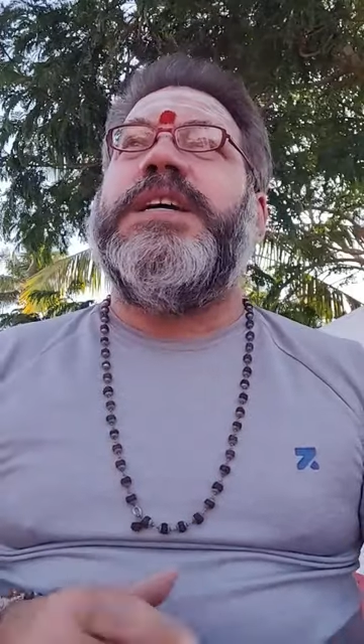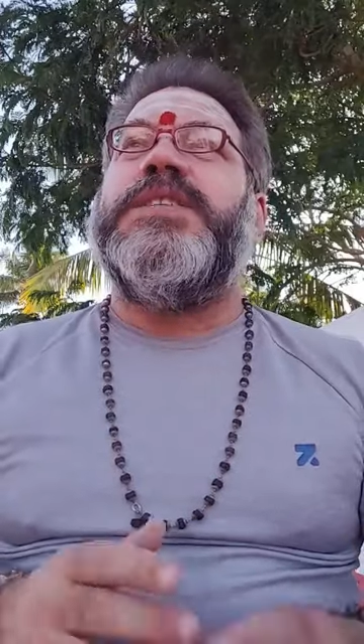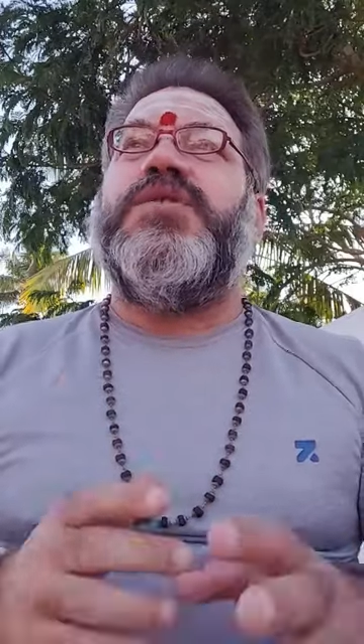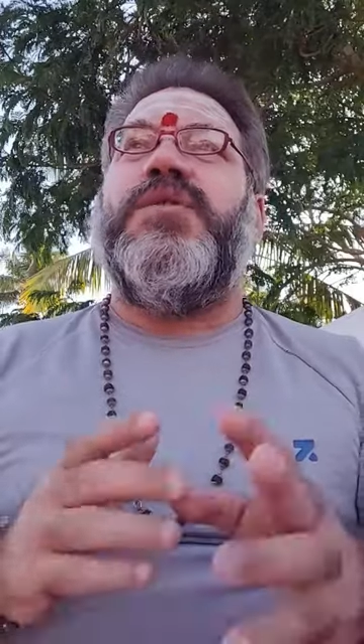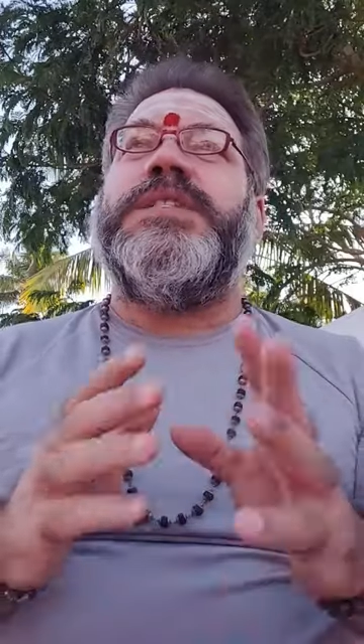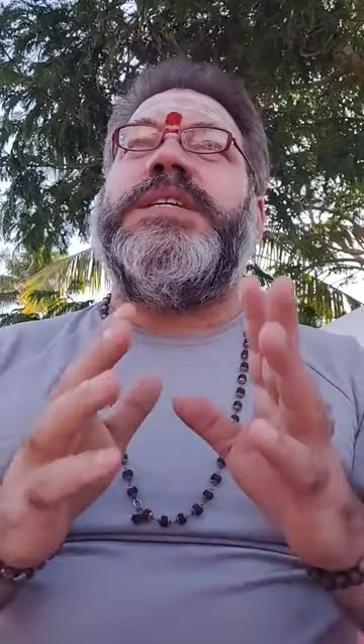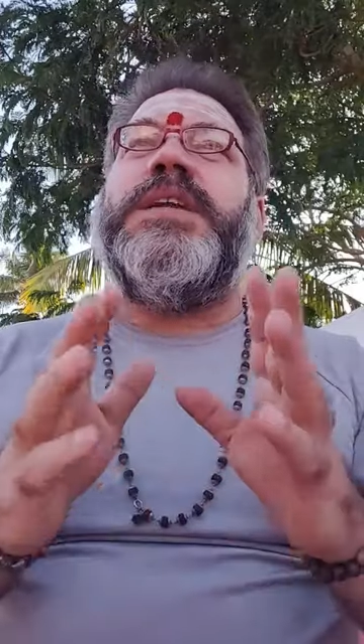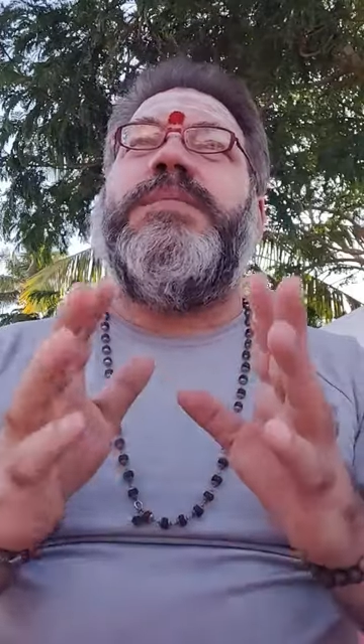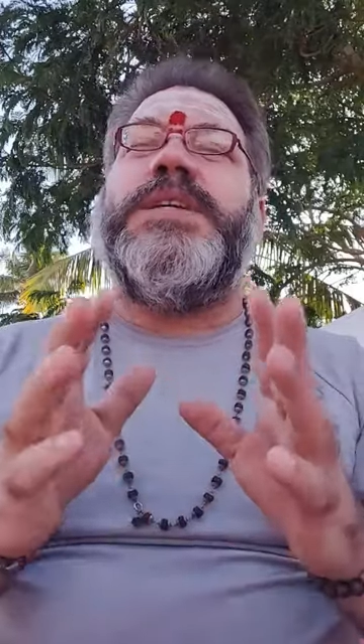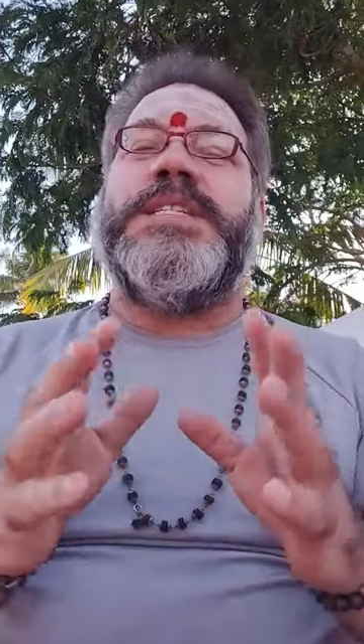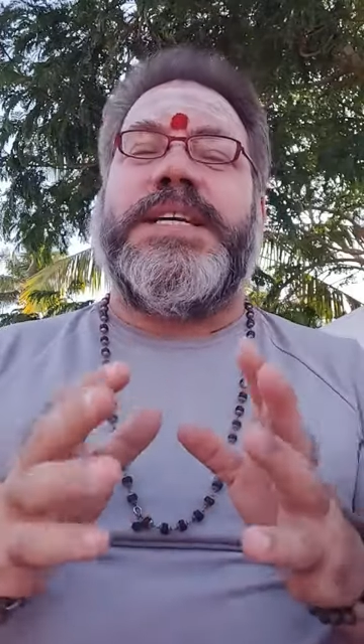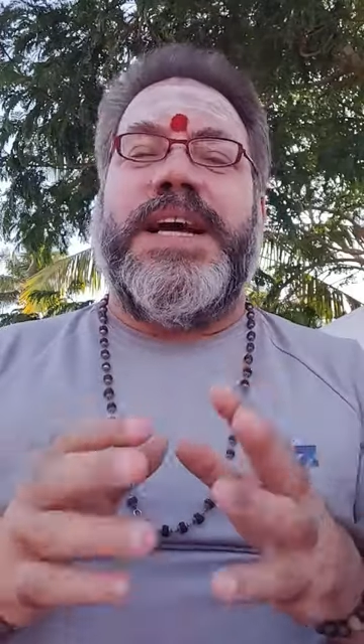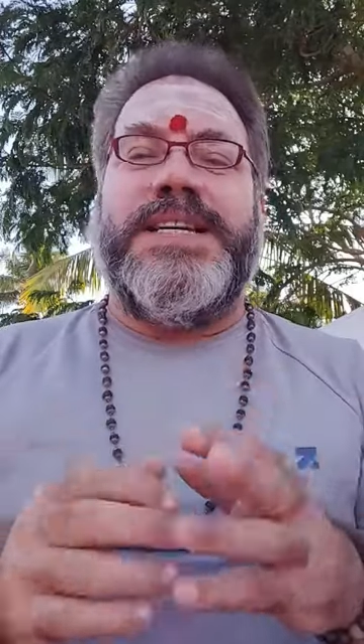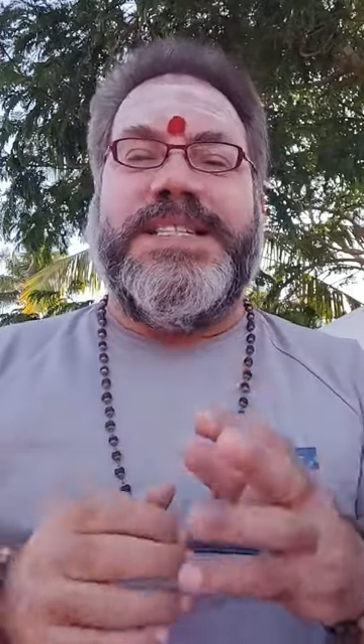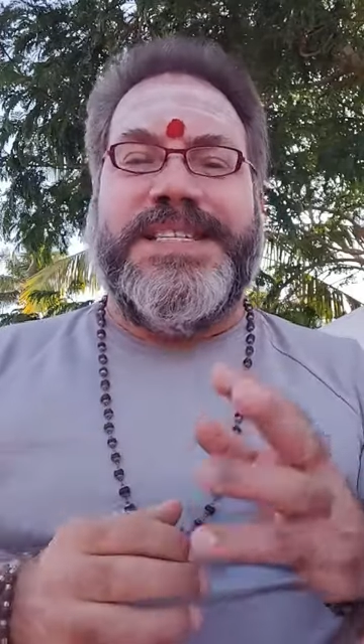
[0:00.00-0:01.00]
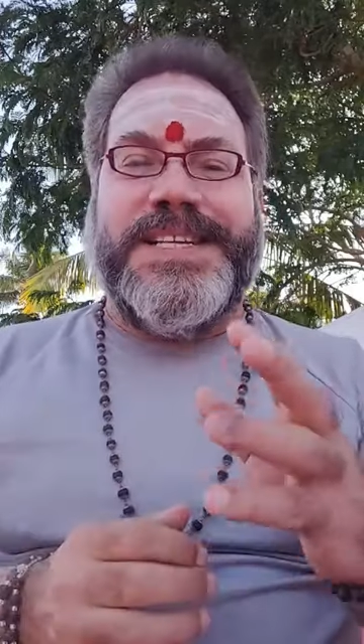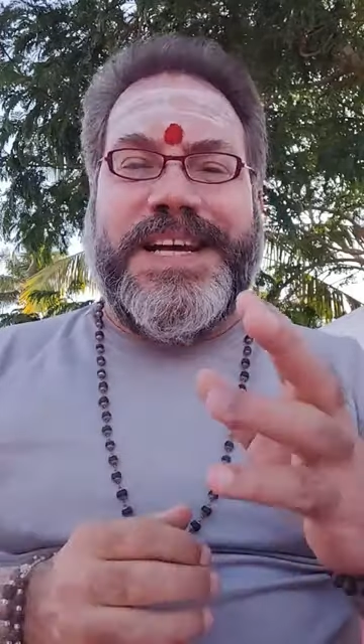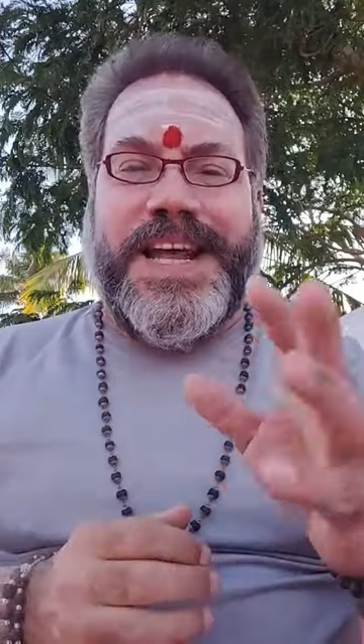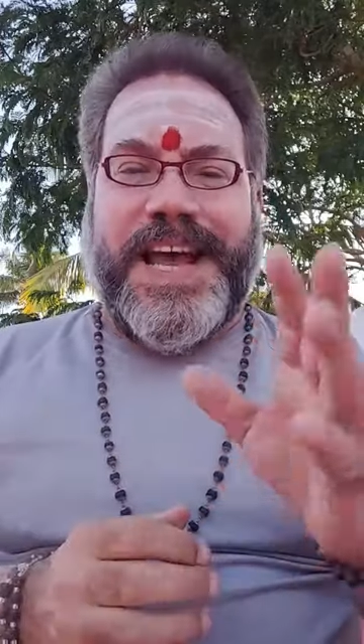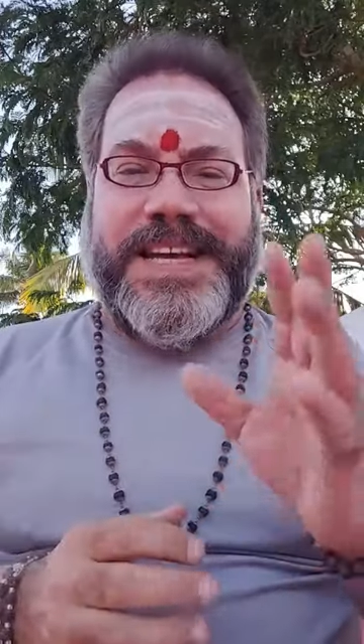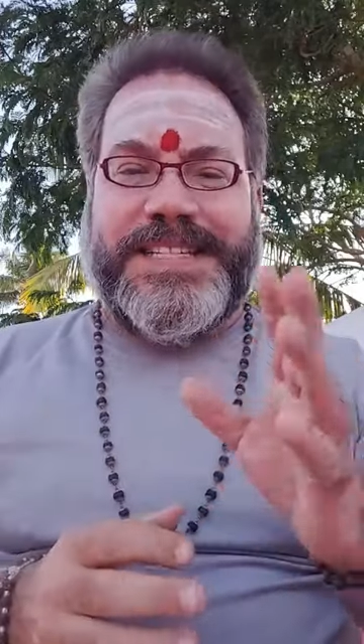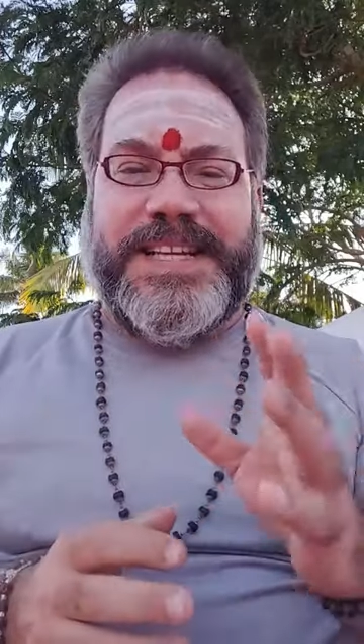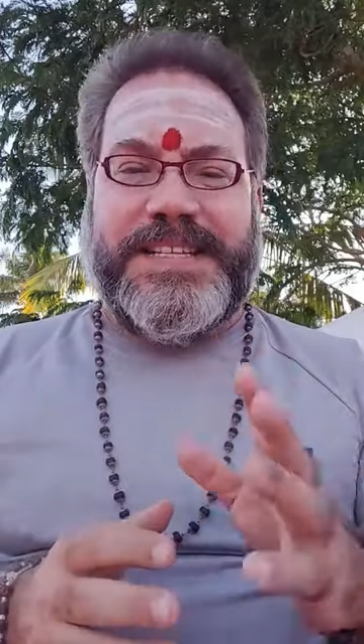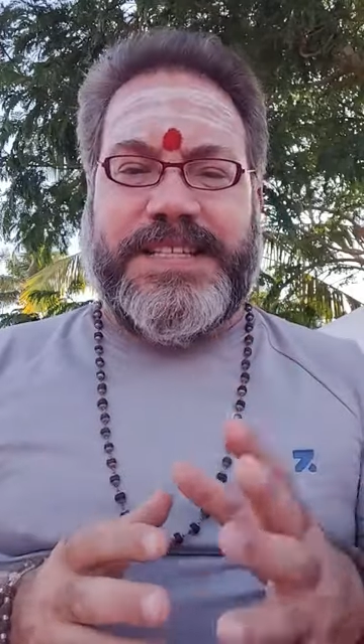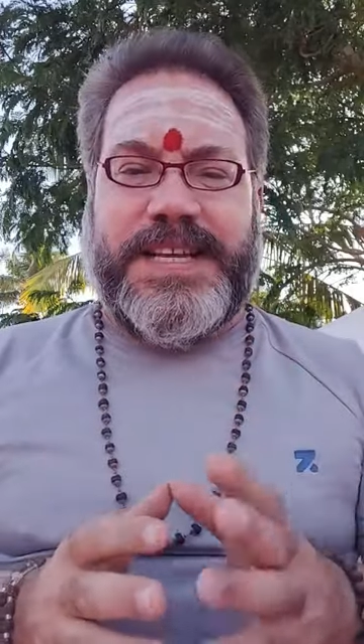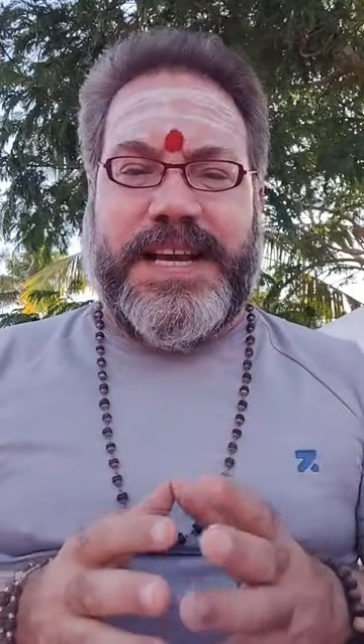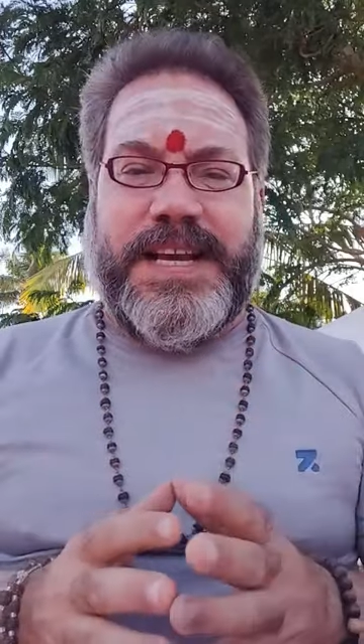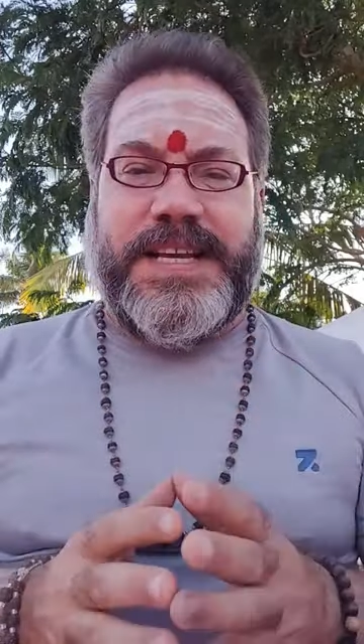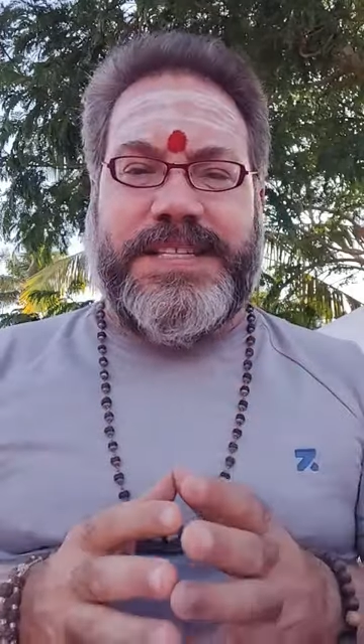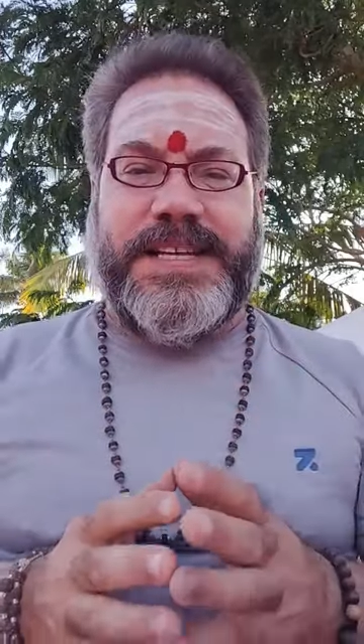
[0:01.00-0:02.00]
Surya Namaskar is an
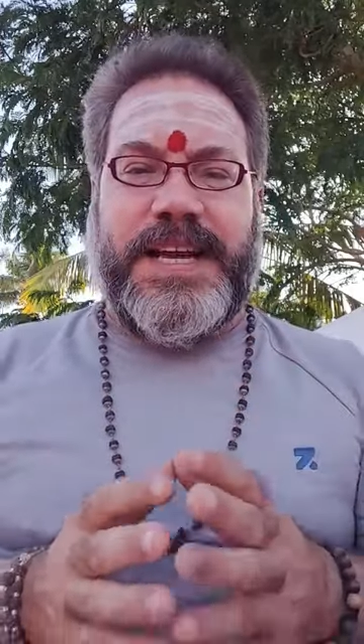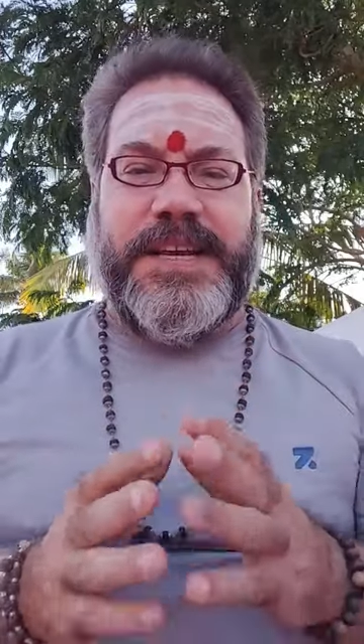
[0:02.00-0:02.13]
exercise,